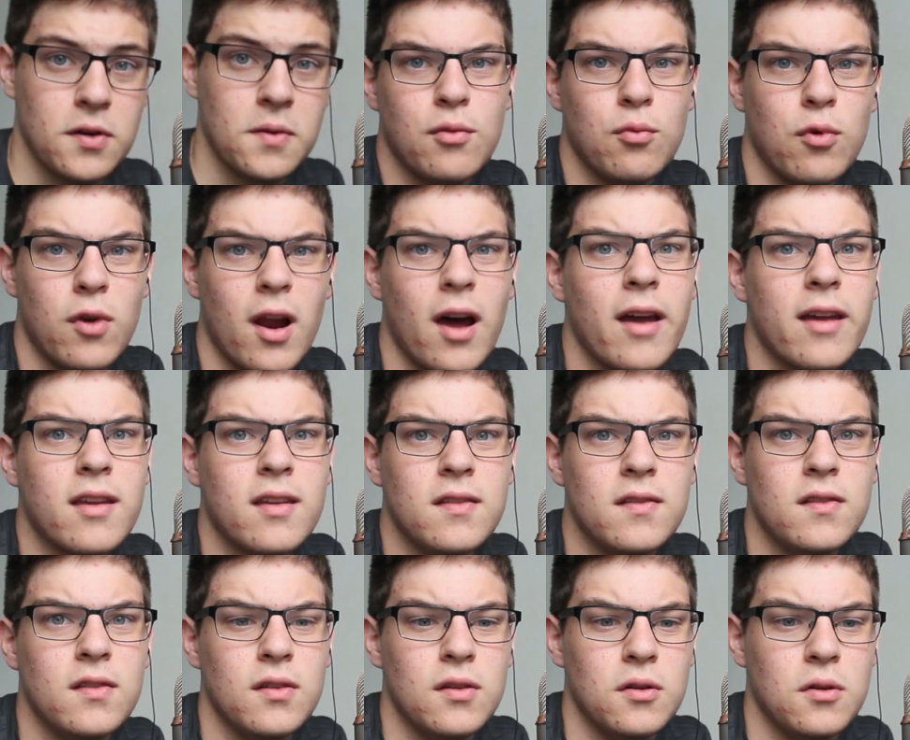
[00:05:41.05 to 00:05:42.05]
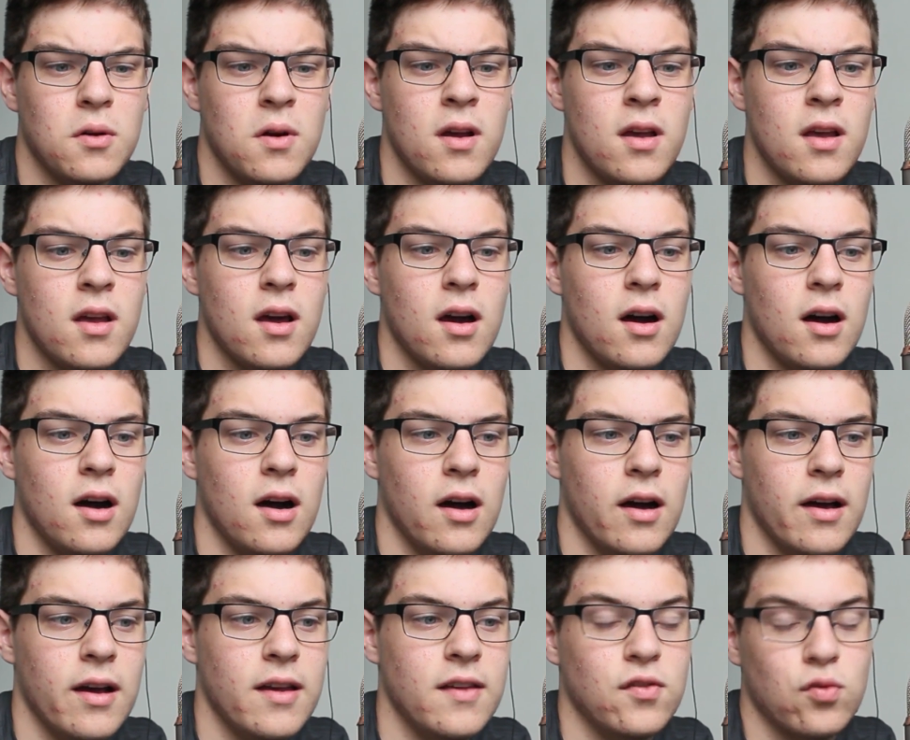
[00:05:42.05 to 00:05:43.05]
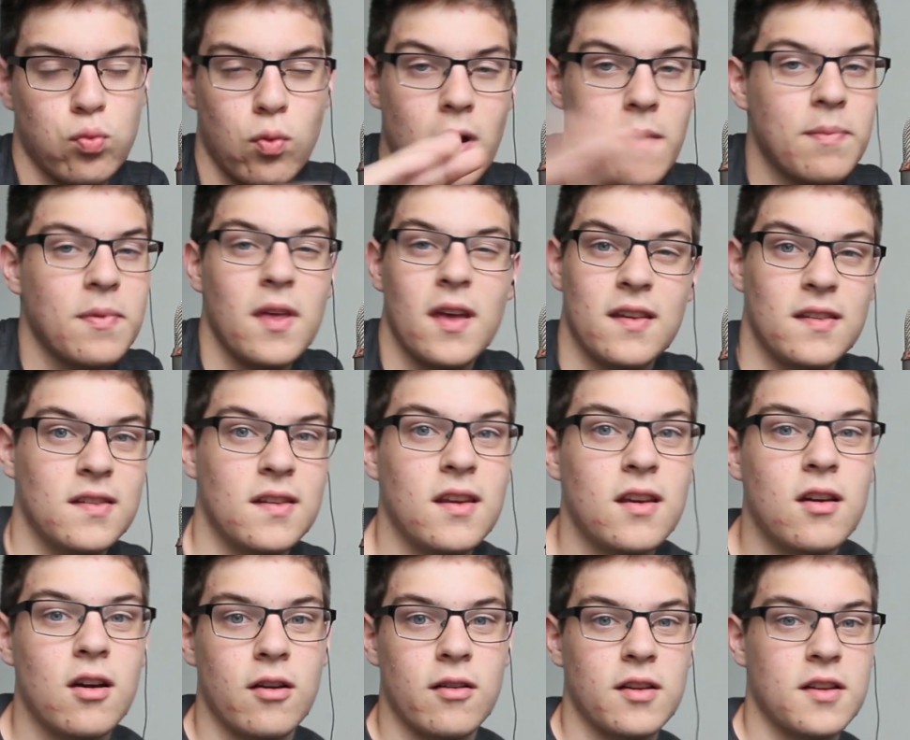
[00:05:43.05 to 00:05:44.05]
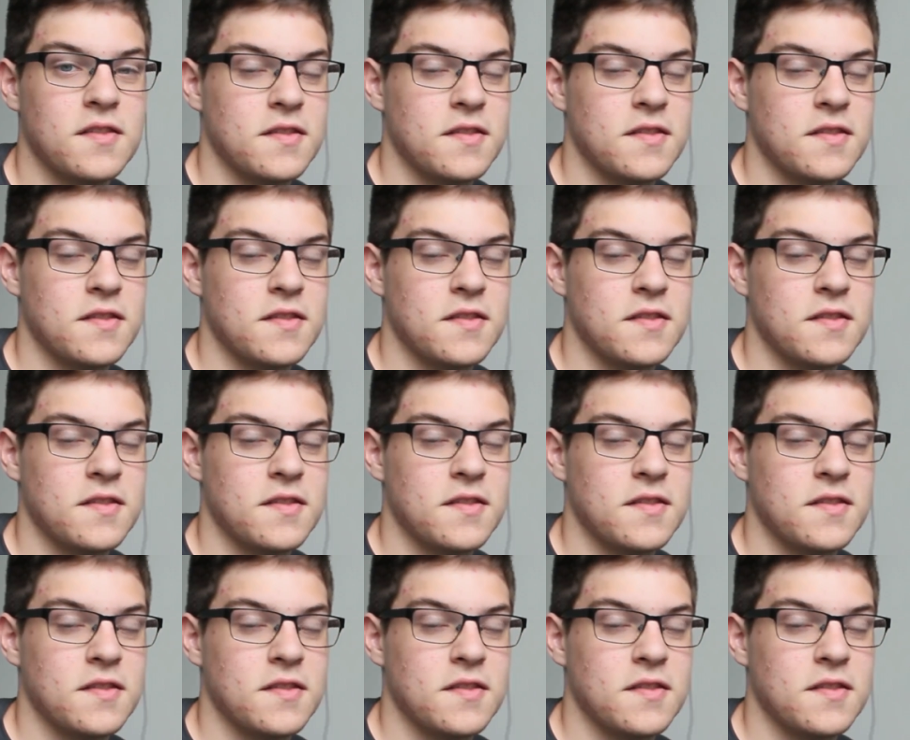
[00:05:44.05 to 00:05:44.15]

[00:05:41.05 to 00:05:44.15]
And then what I can do is wipe the SD card,